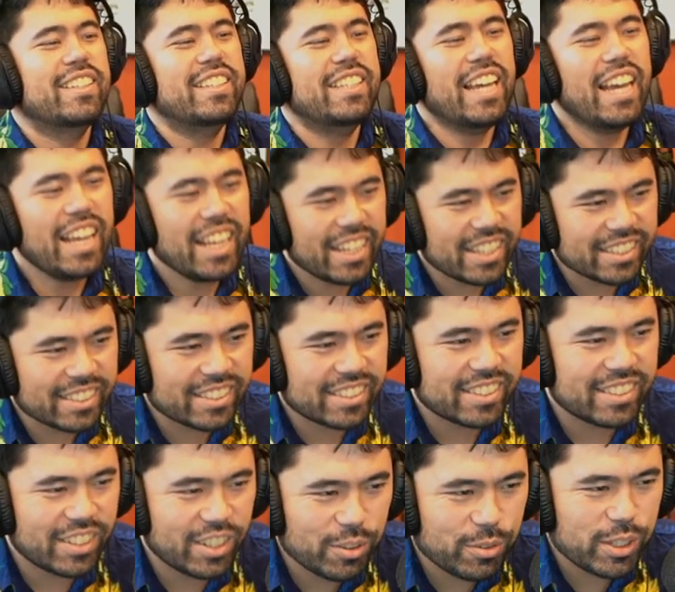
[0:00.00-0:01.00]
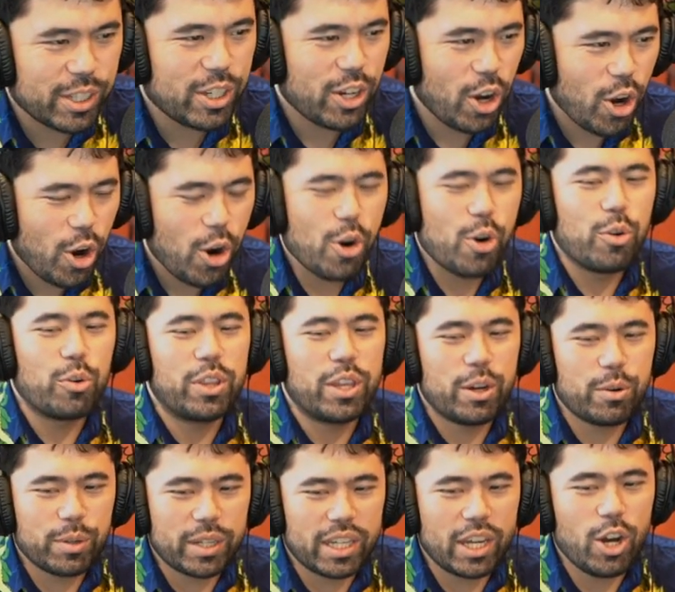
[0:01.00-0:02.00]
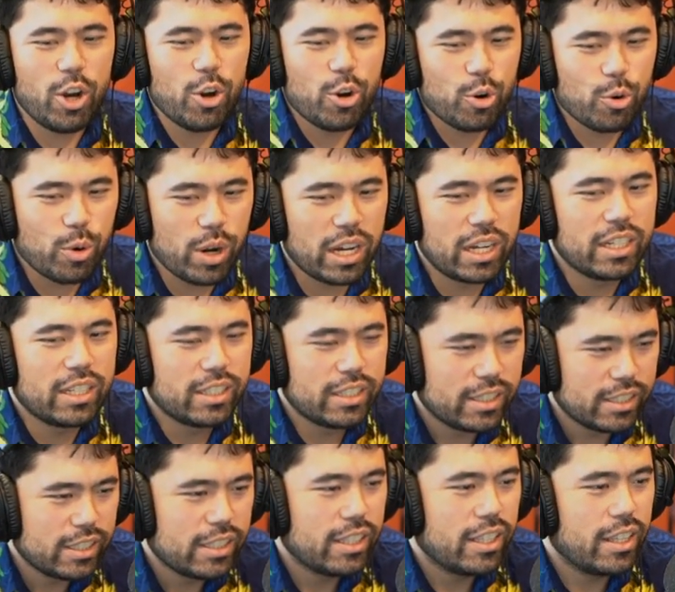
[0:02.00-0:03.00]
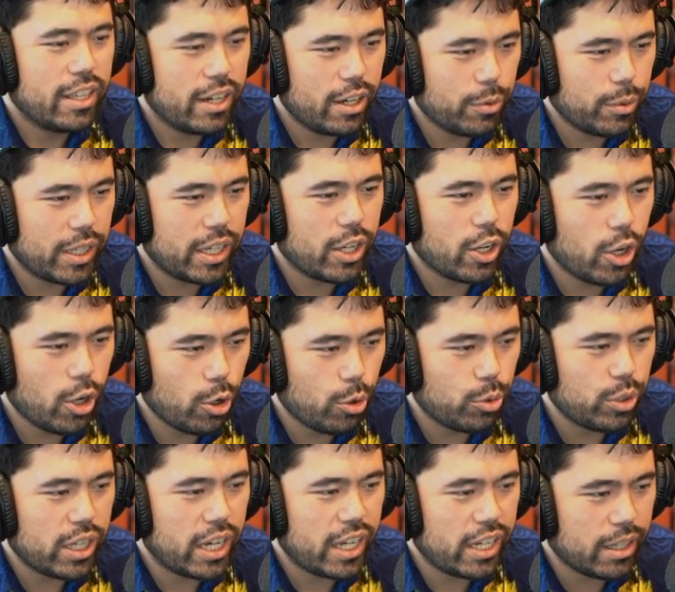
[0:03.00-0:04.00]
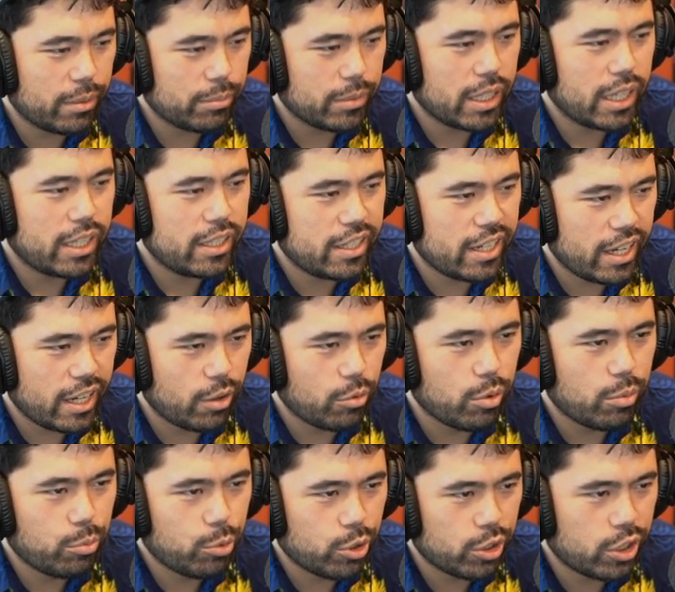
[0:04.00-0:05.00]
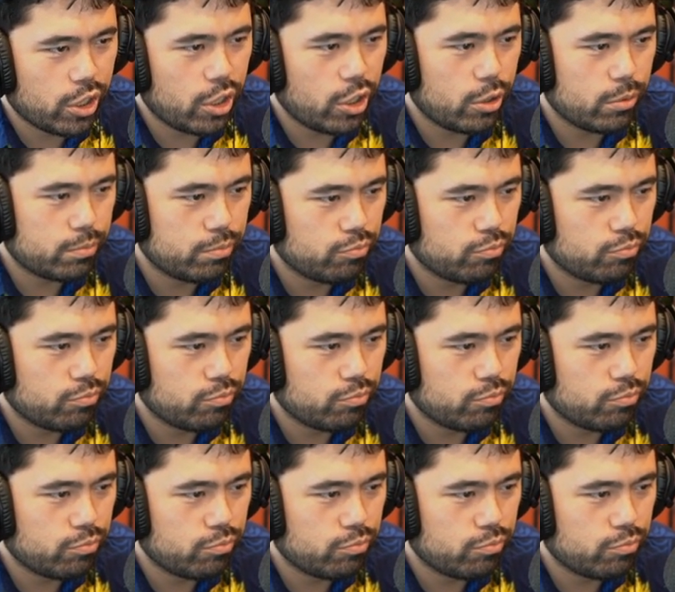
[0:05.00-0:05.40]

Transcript: Yes, there we go. There we go. There we go. 9 up, 9 down. One more to go.